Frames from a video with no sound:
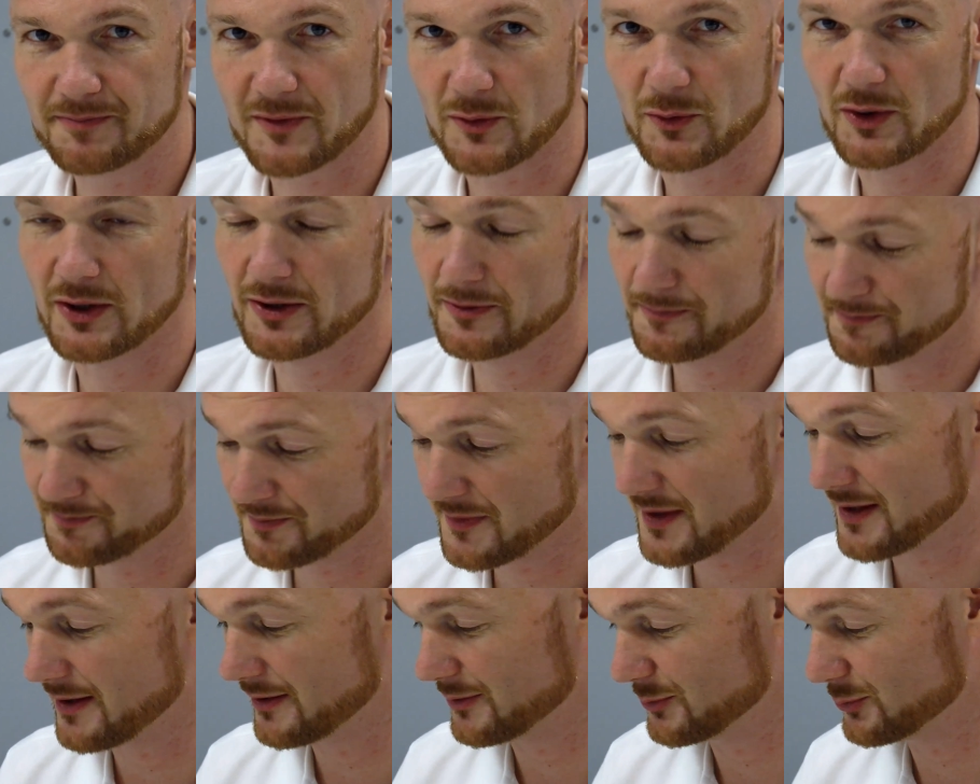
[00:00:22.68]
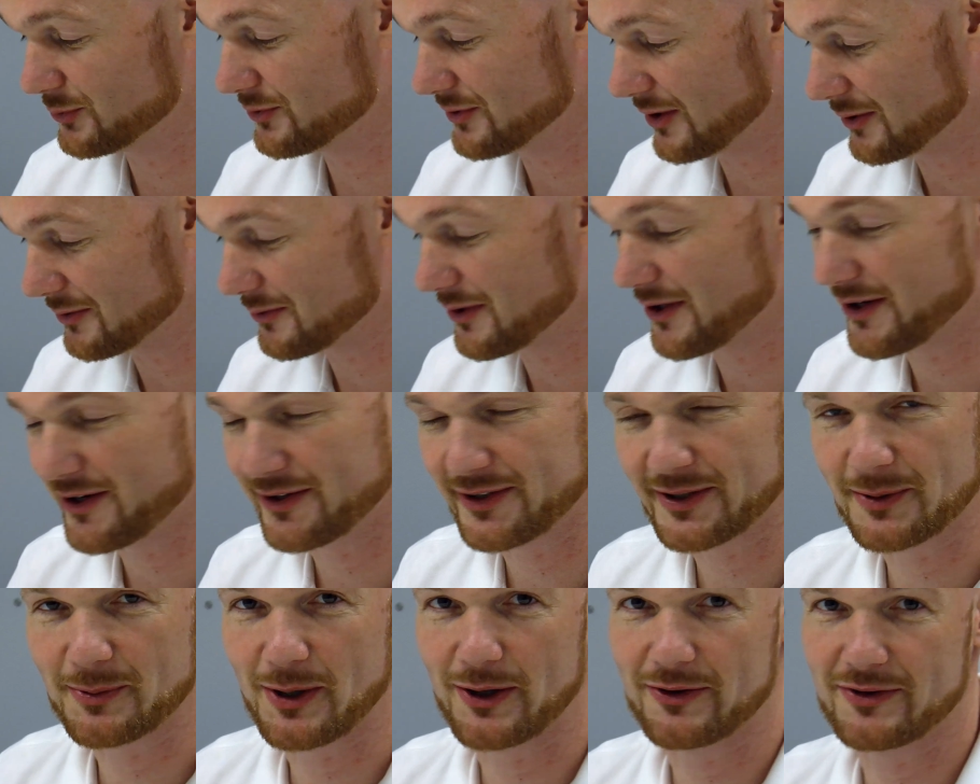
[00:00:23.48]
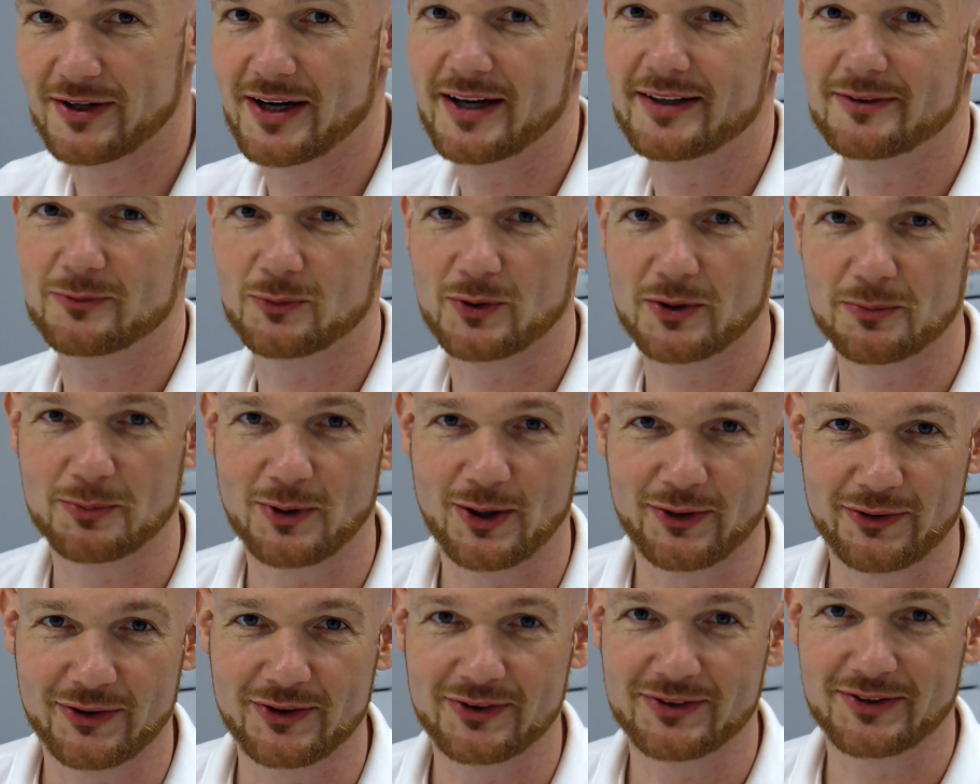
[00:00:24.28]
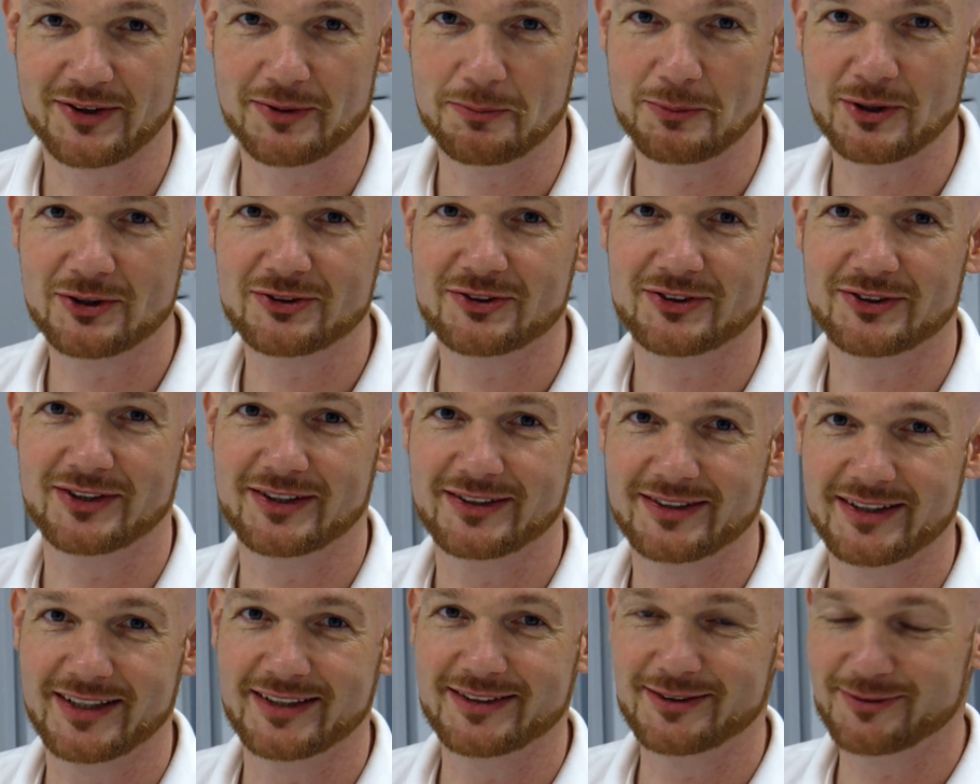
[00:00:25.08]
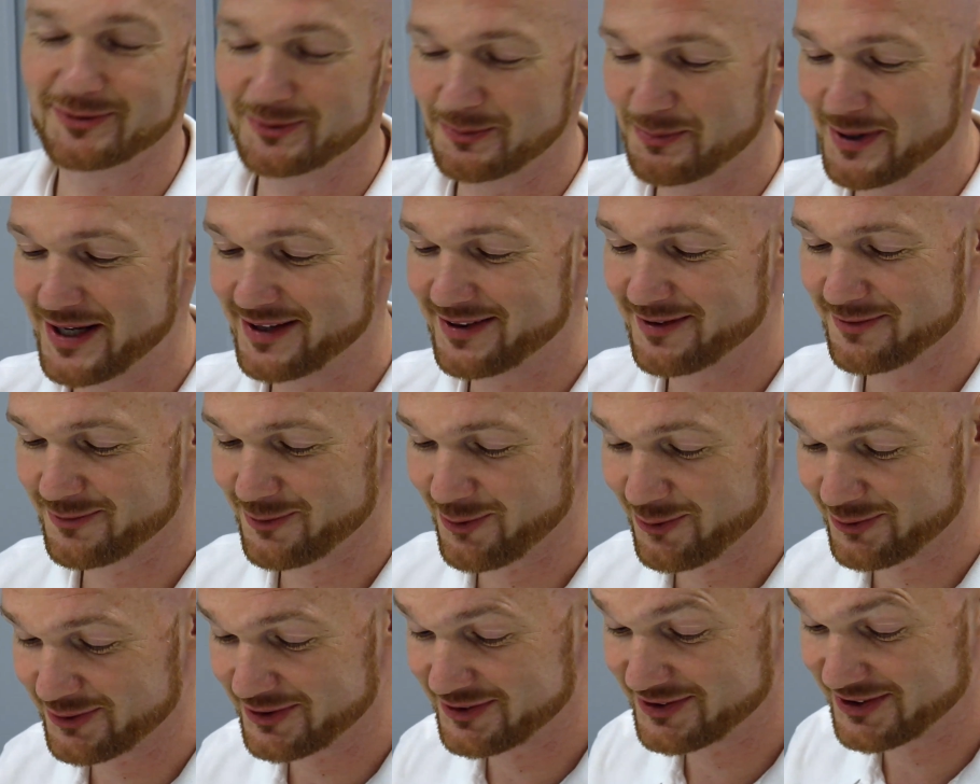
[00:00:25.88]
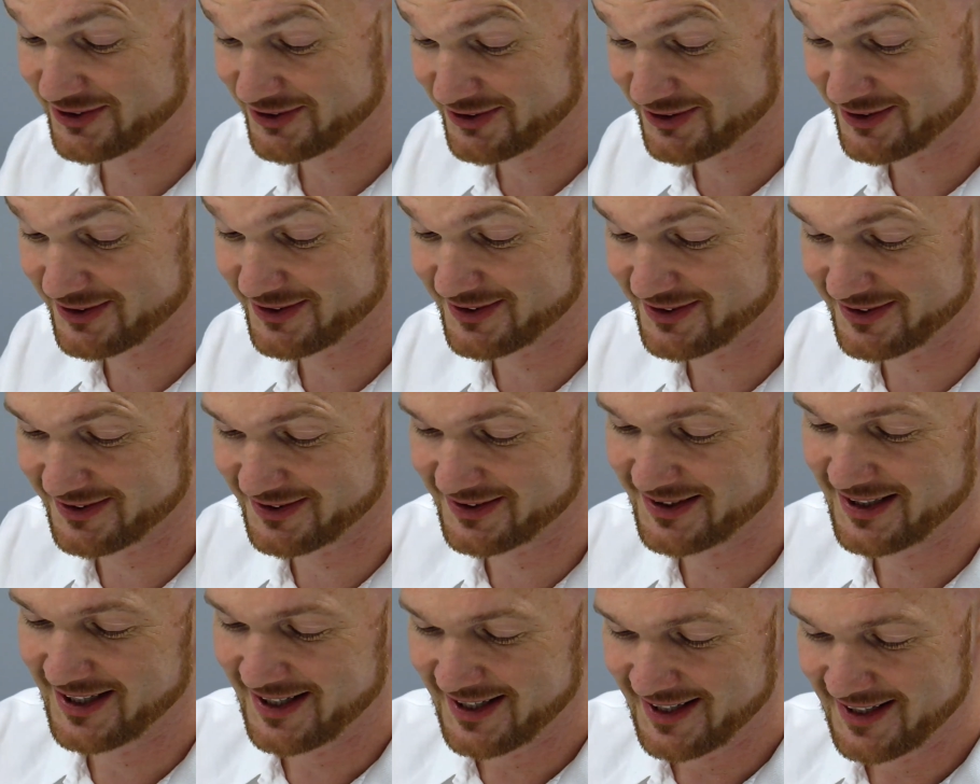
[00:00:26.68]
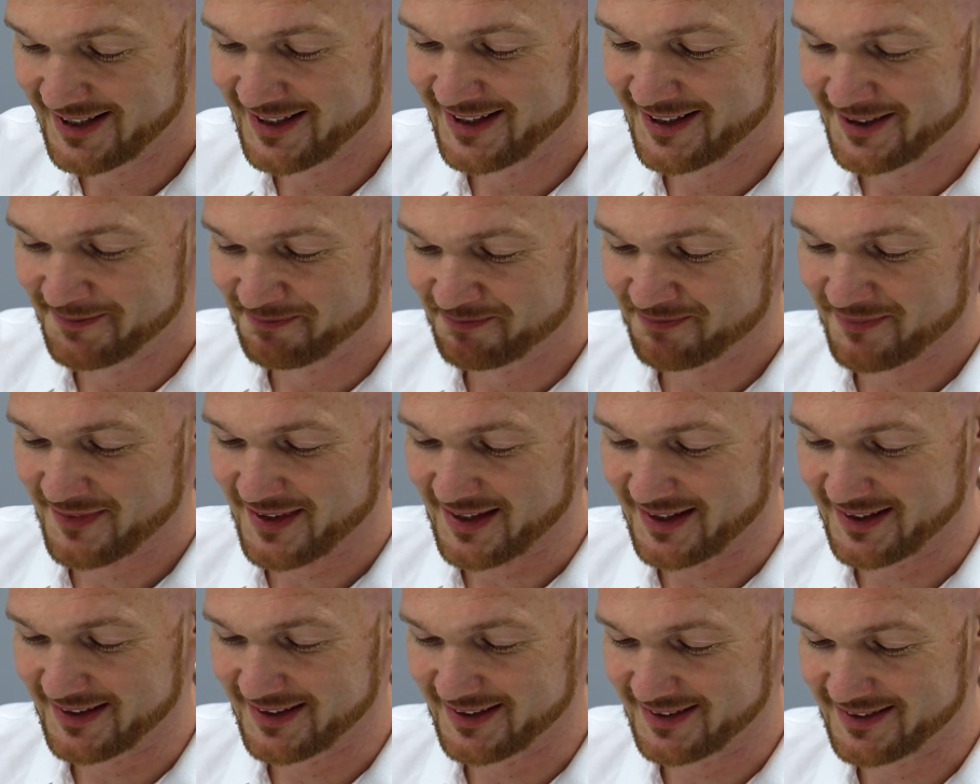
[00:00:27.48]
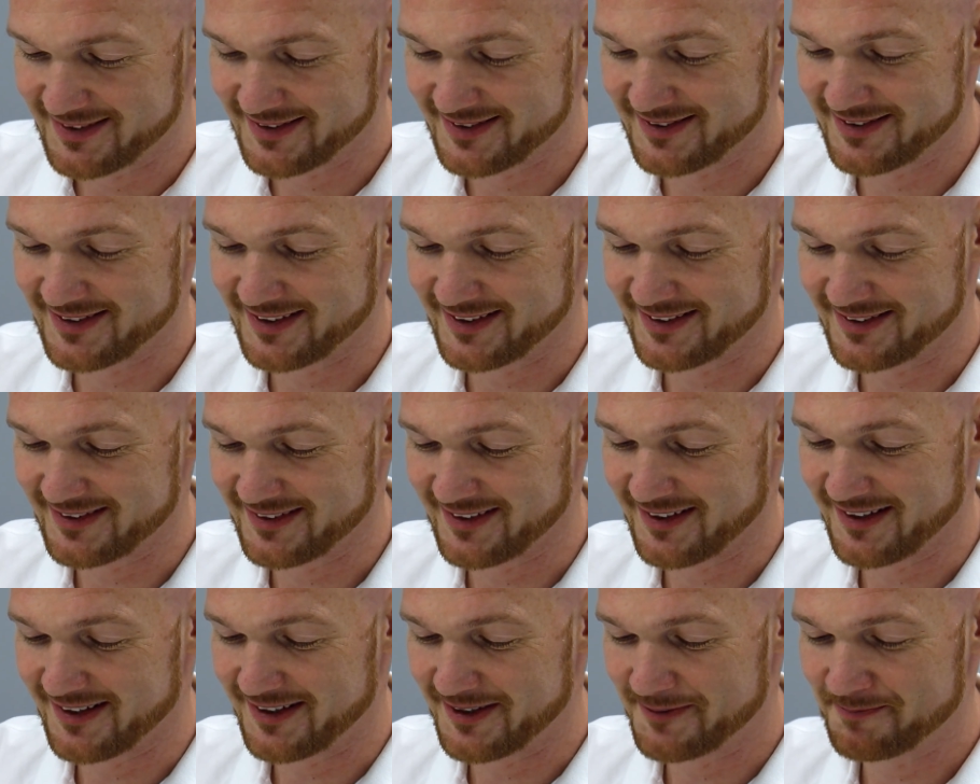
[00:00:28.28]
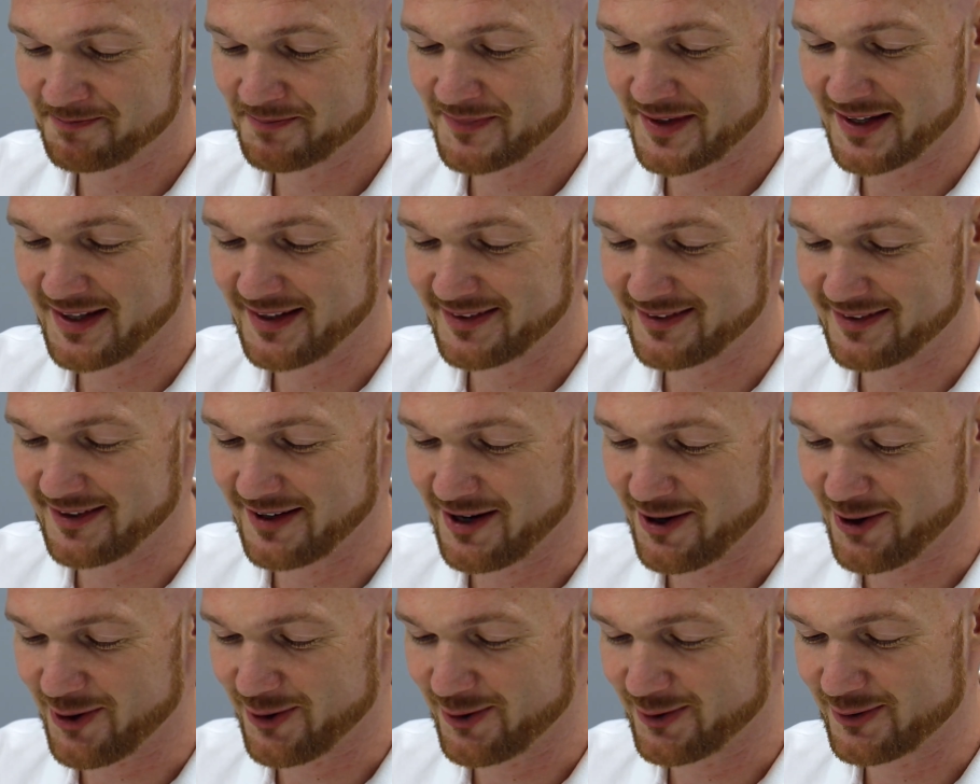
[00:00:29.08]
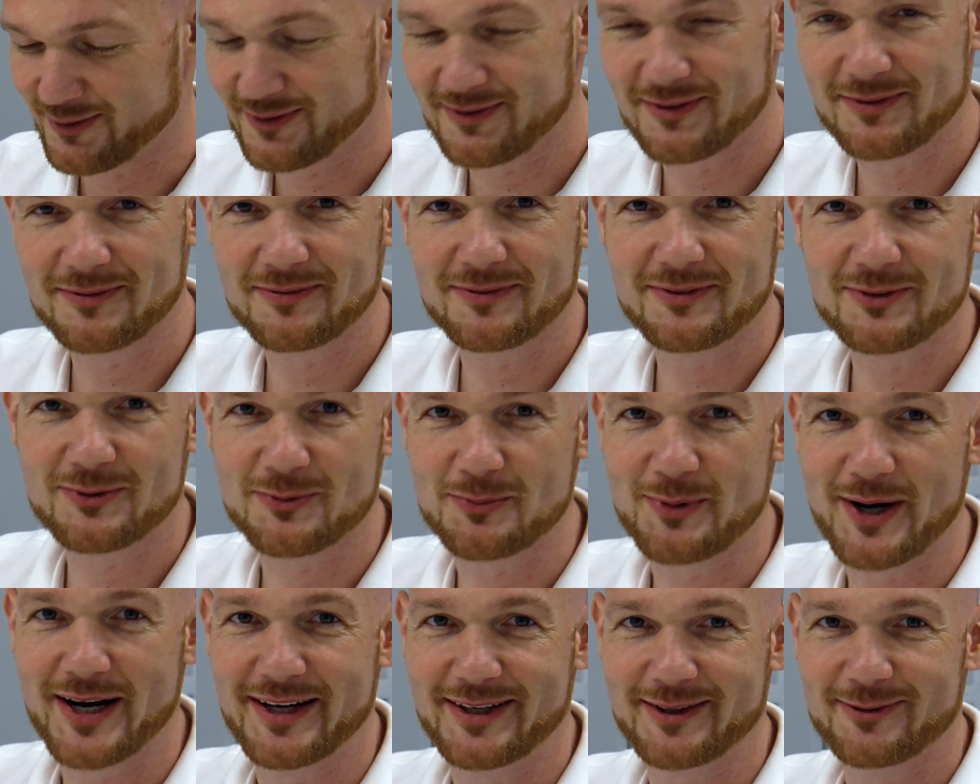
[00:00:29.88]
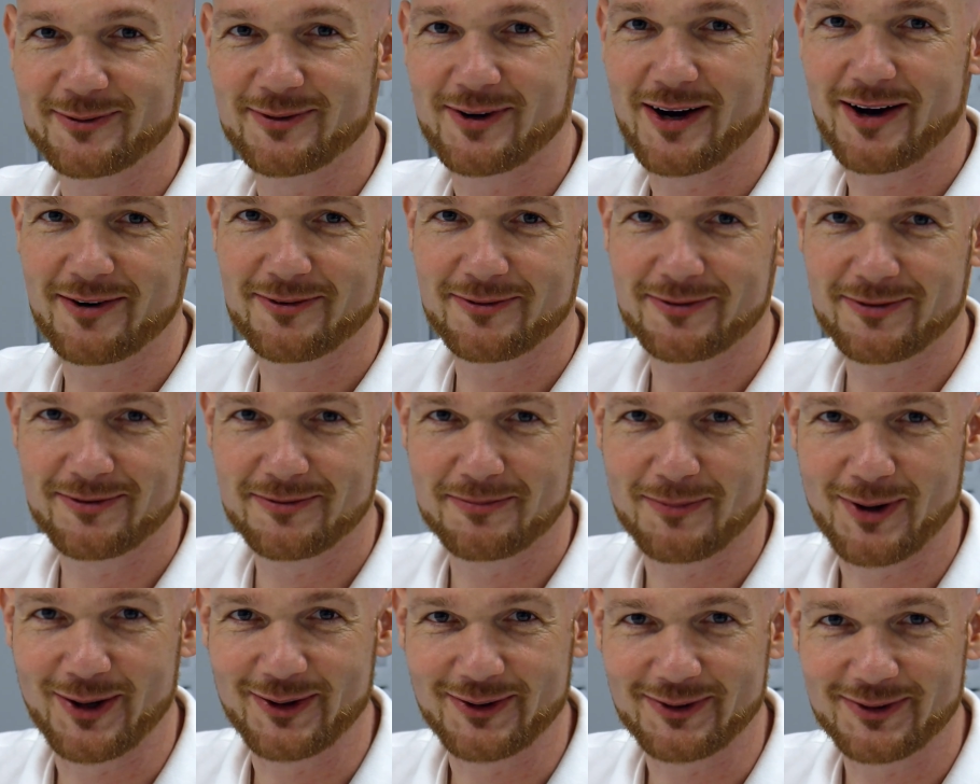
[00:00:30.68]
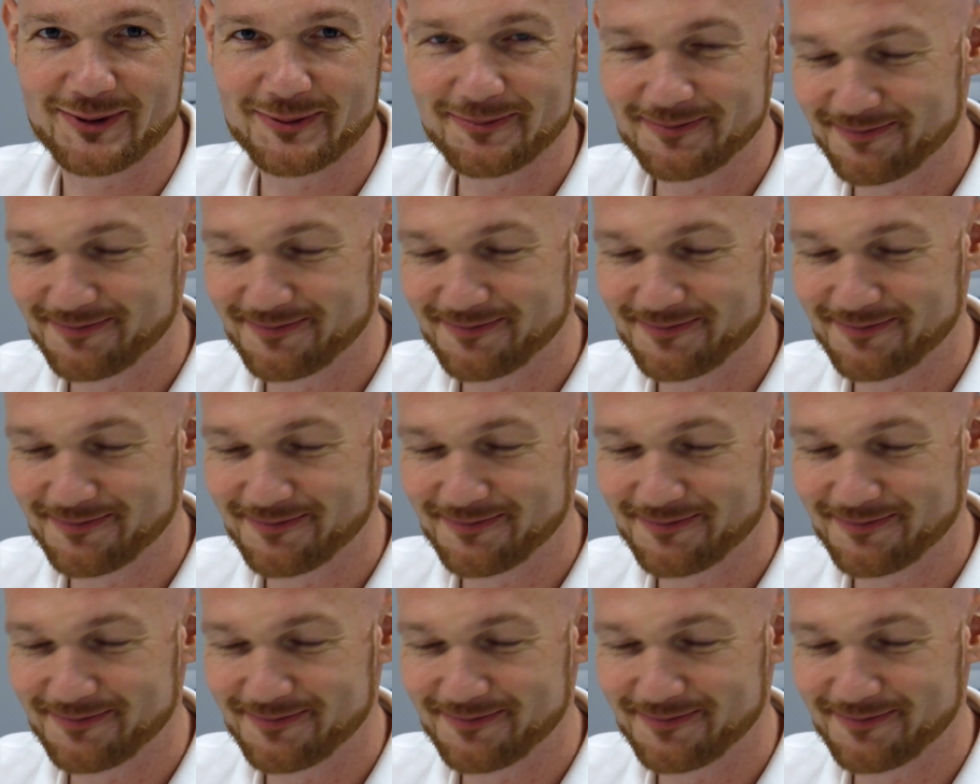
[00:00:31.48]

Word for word: Well, you start caring about that one month into the mission, and then if you made the wrong decisions, it's it's a it's a hard remaining five months.